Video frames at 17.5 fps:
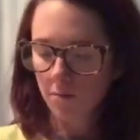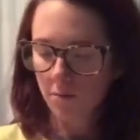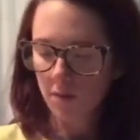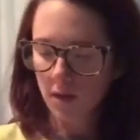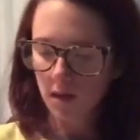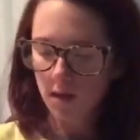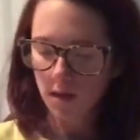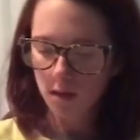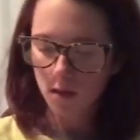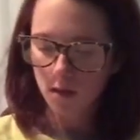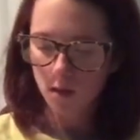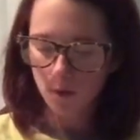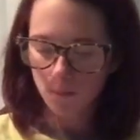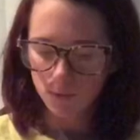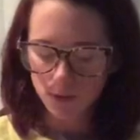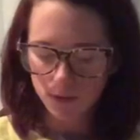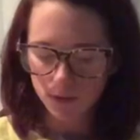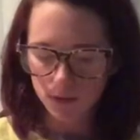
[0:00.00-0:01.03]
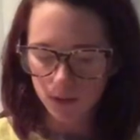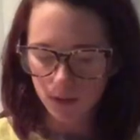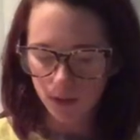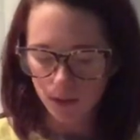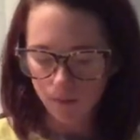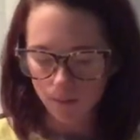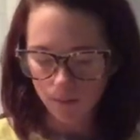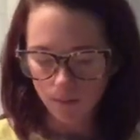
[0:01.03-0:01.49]
pink, almost look
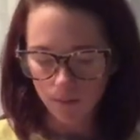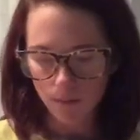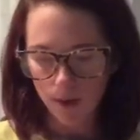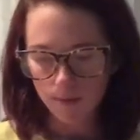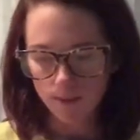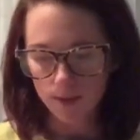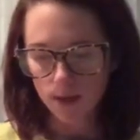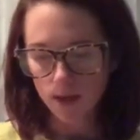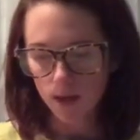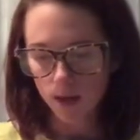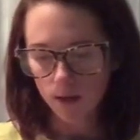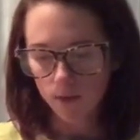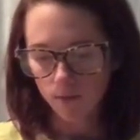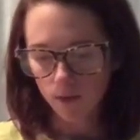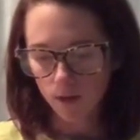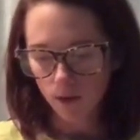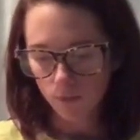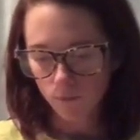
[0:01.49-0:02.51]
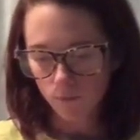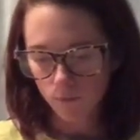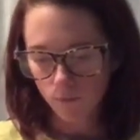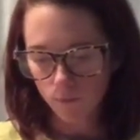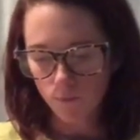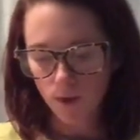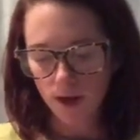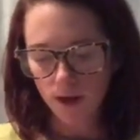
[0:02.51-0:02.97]
maybe kind of like a
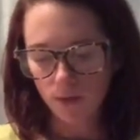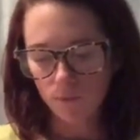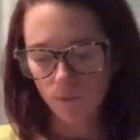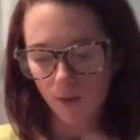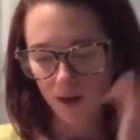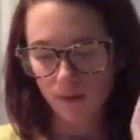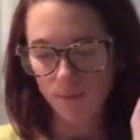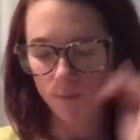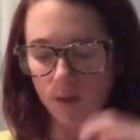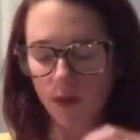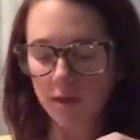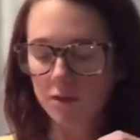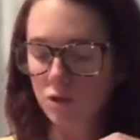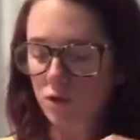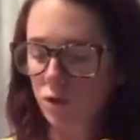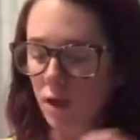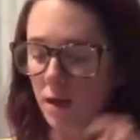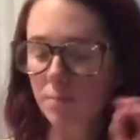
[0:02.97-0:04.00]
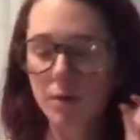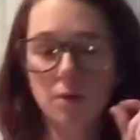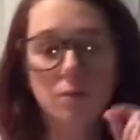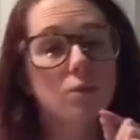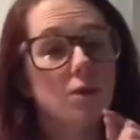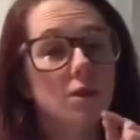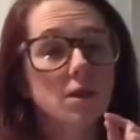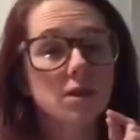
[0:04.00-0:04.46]
red and white pinstripe, like
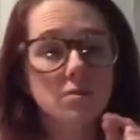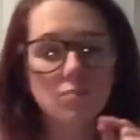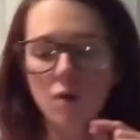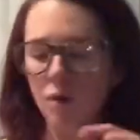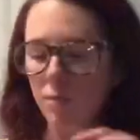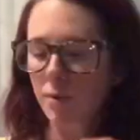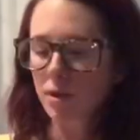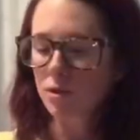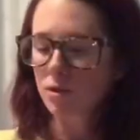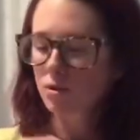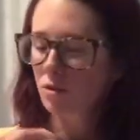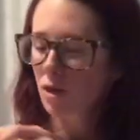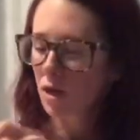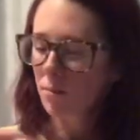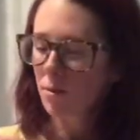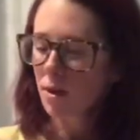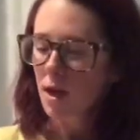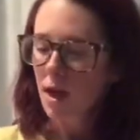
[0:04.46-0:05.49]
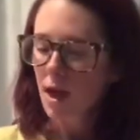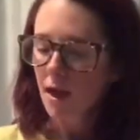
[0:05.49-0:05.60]
really small pinstripe.